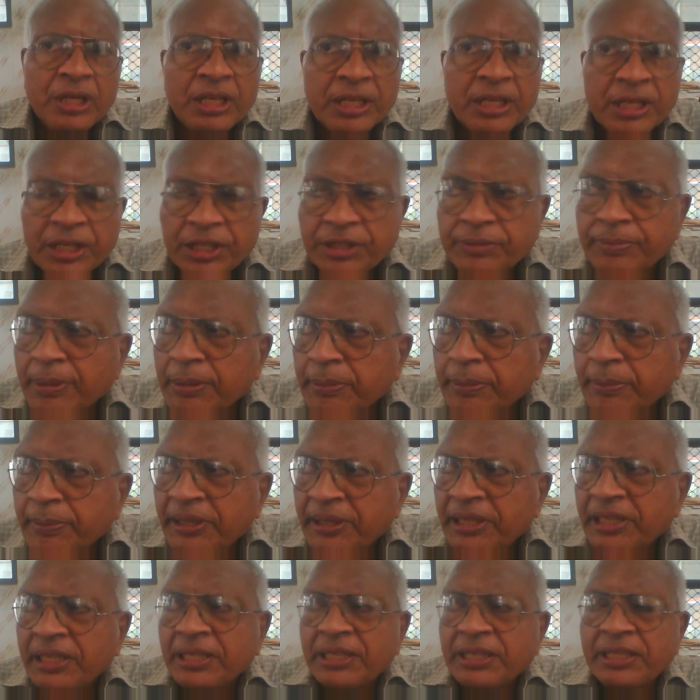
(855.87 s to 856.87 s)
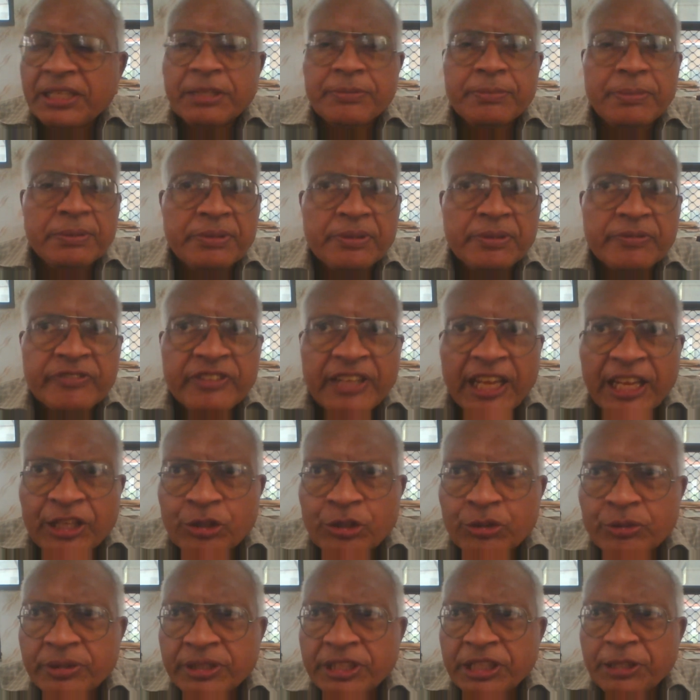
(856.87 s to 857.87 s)
It may be building, it may be
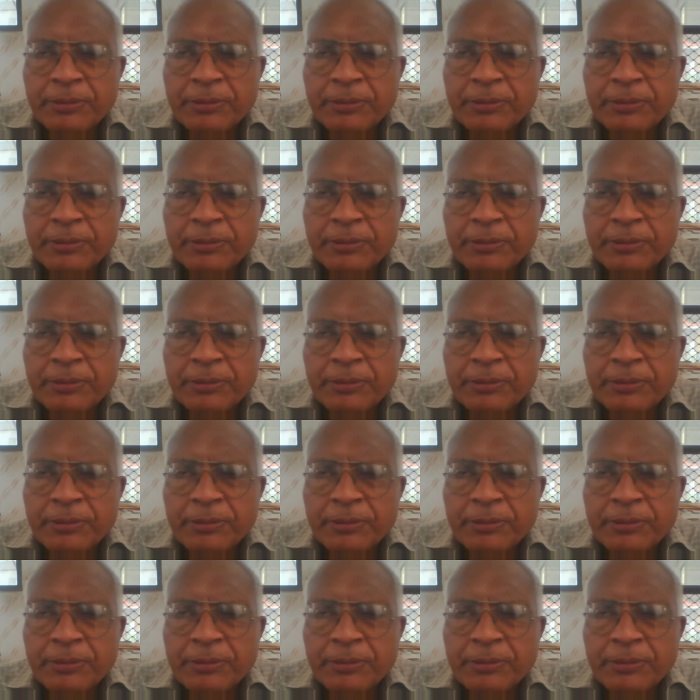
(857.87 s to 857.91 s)
flyover,